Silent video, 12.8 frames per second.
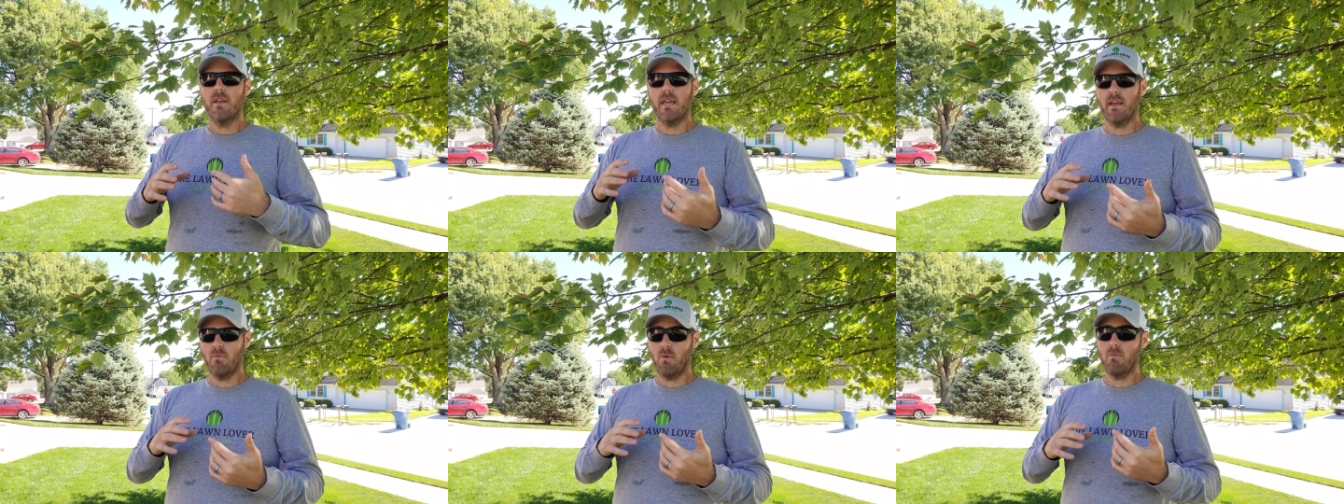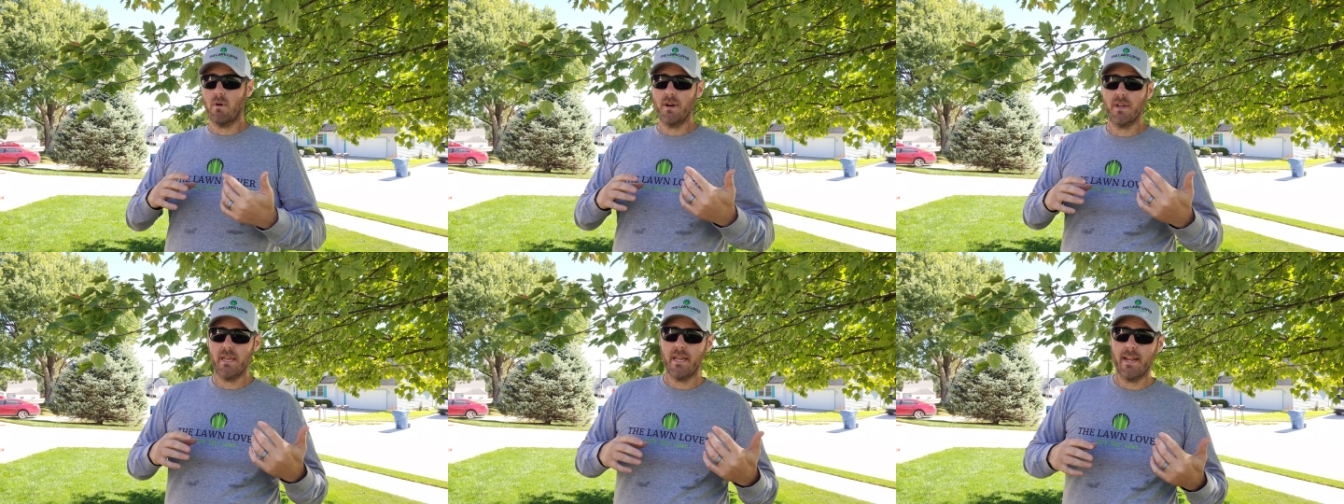it will run
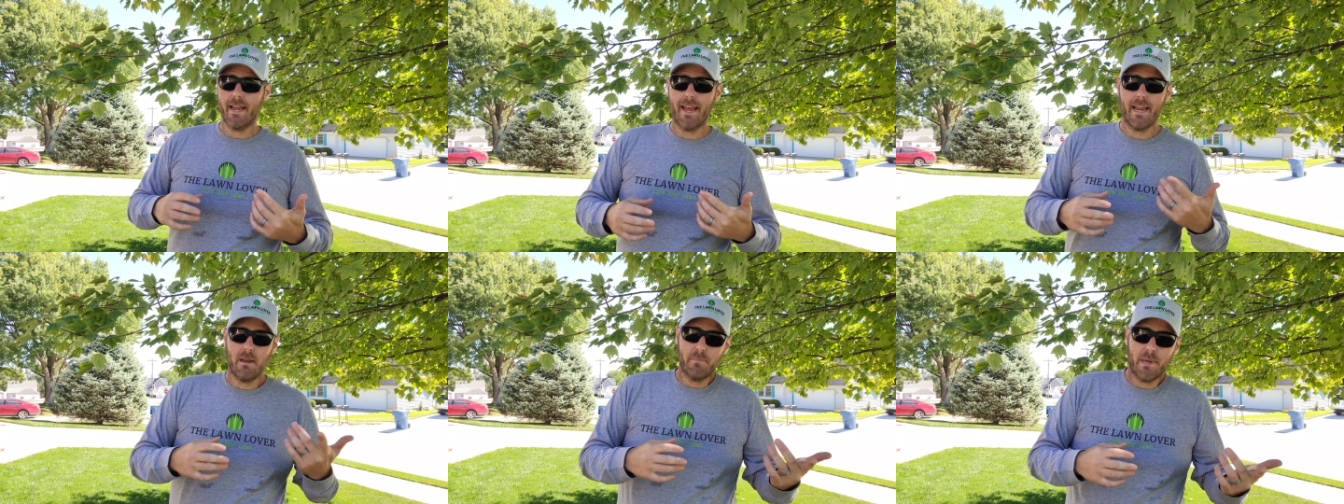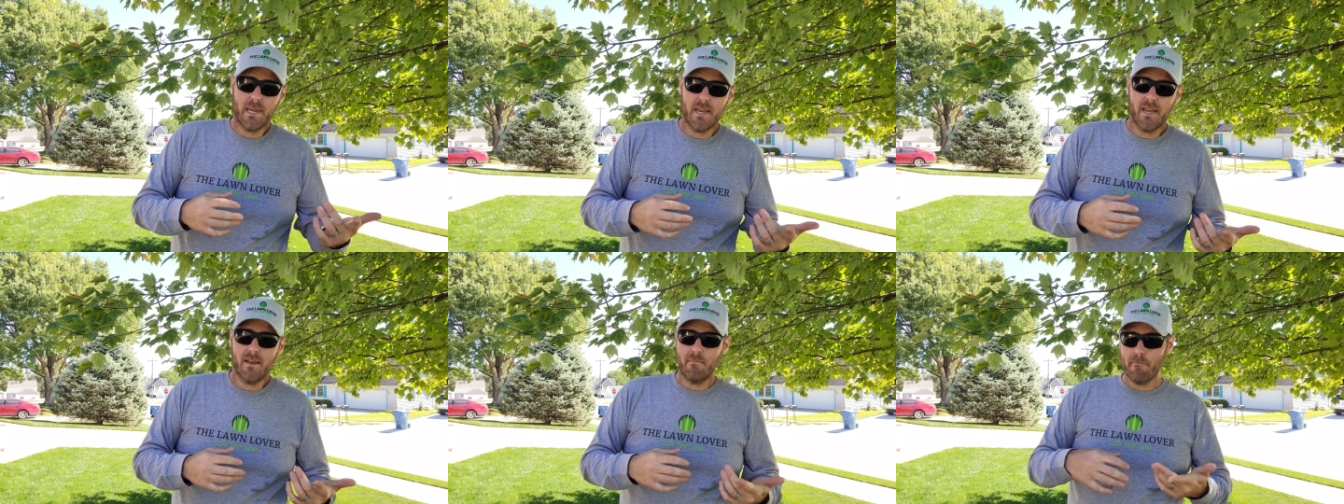again at 8
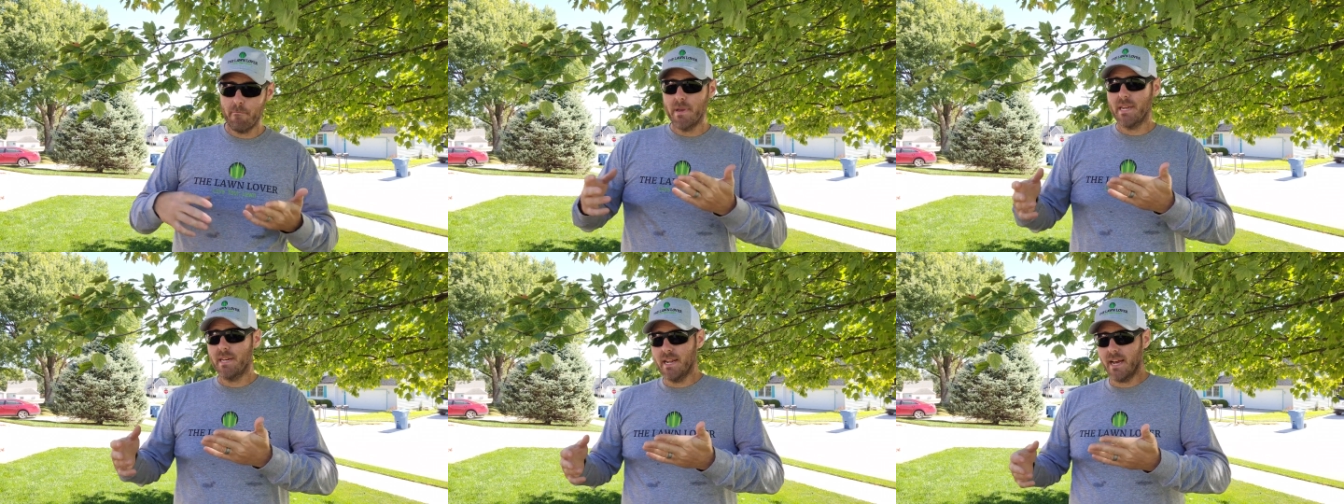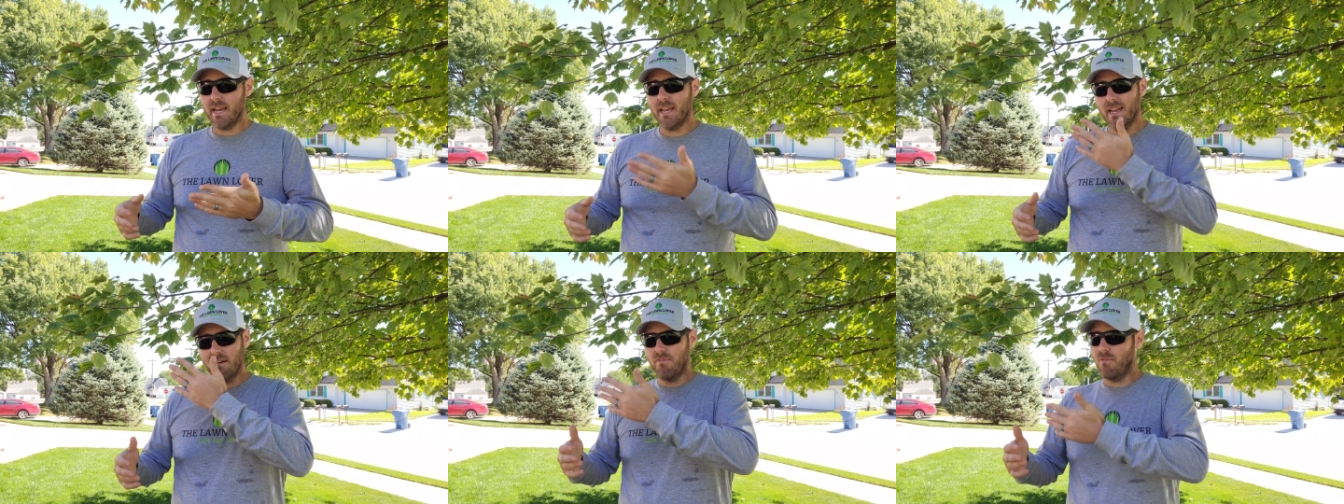p.m., midnight,
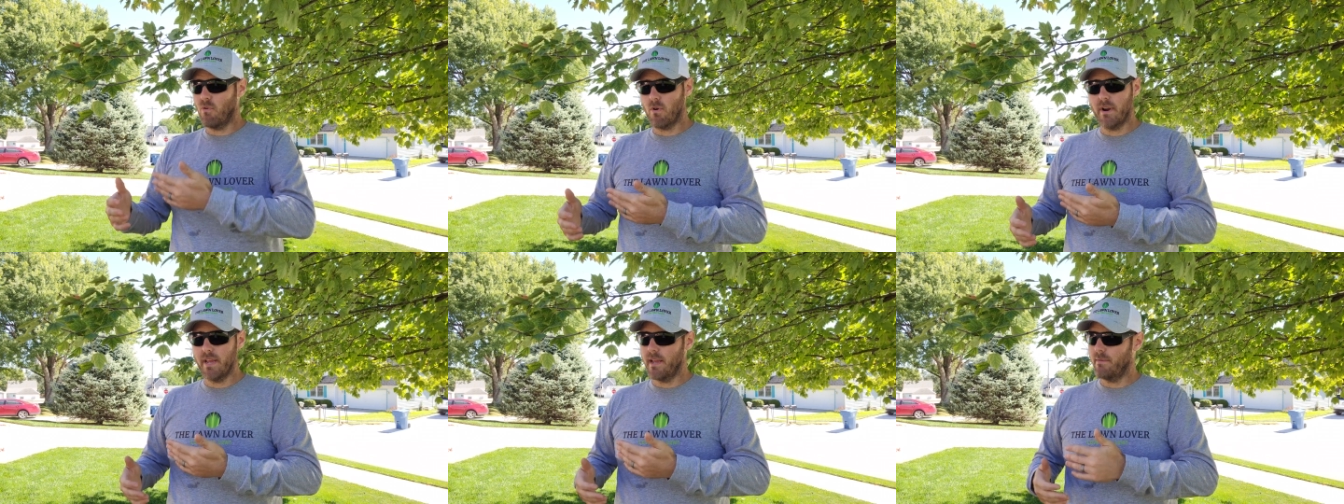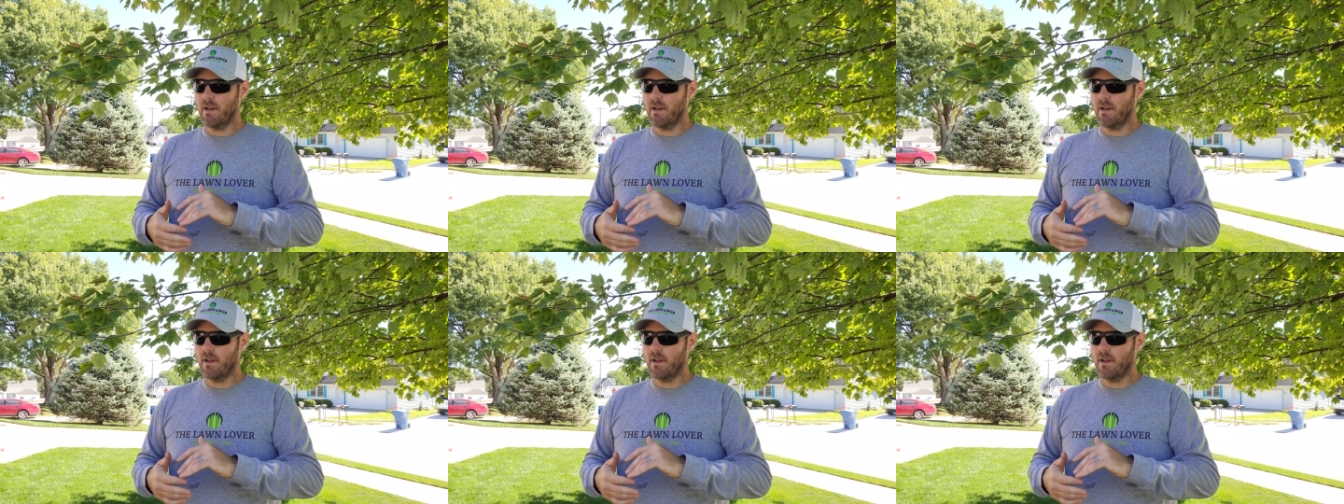and 4 a.m.